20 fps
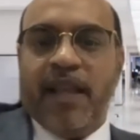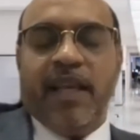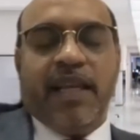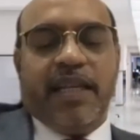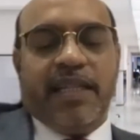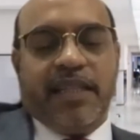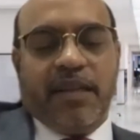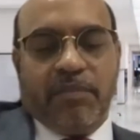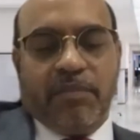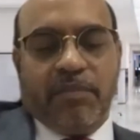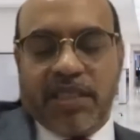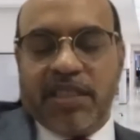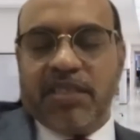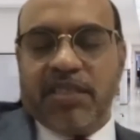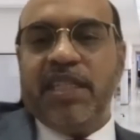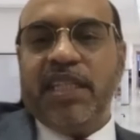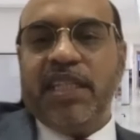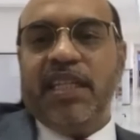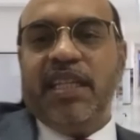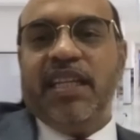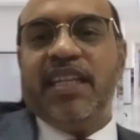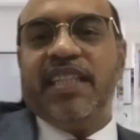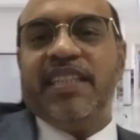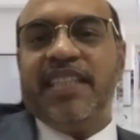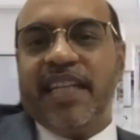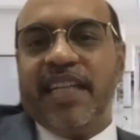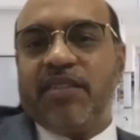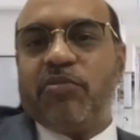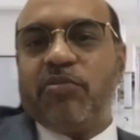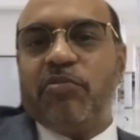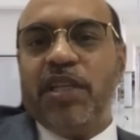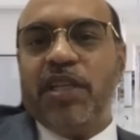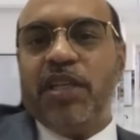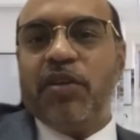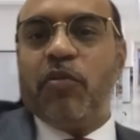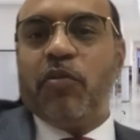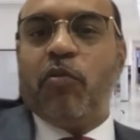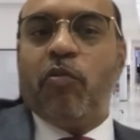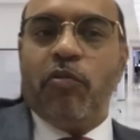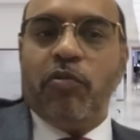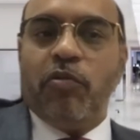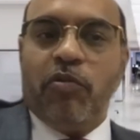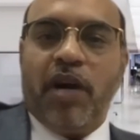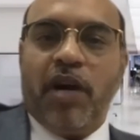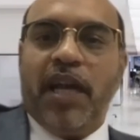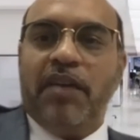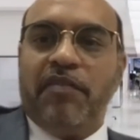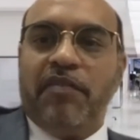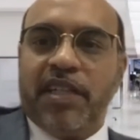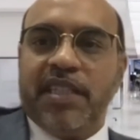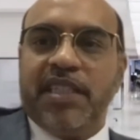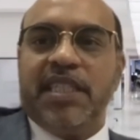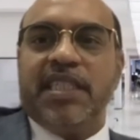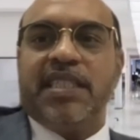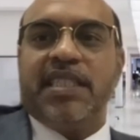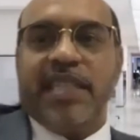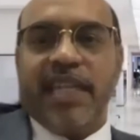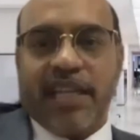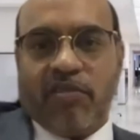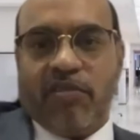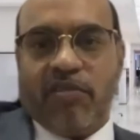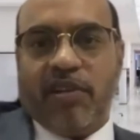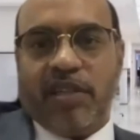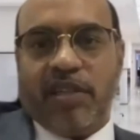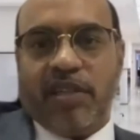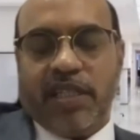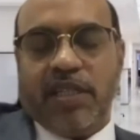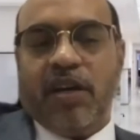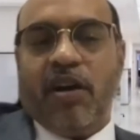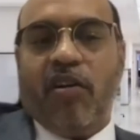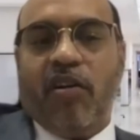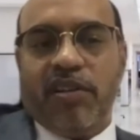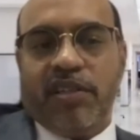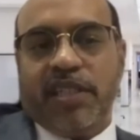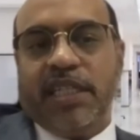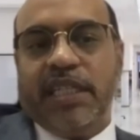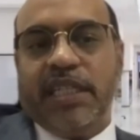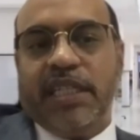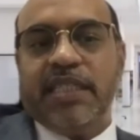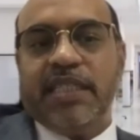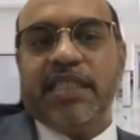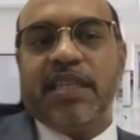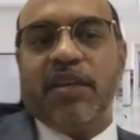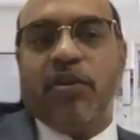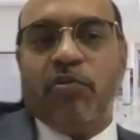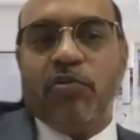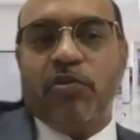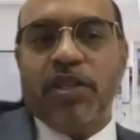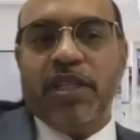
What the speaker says: Number three, that whoever the stakeholder is, who